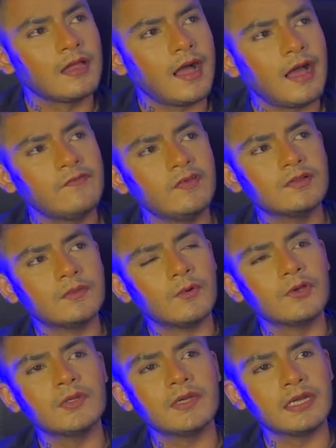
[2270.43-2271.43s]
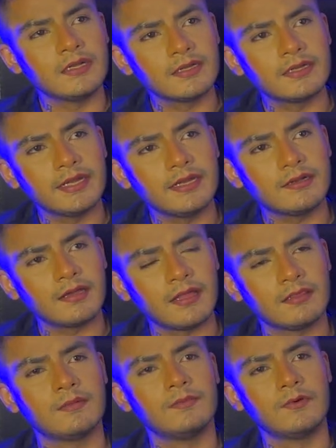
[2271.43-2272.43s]
I feel the more you integrate
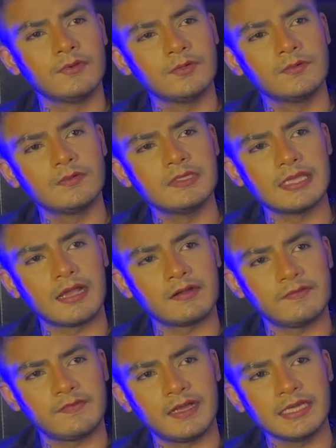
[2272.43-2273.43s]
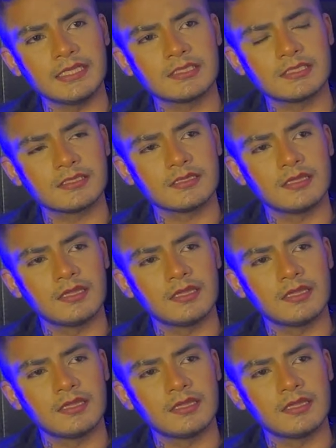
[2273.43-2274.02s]
and the more you sacrifice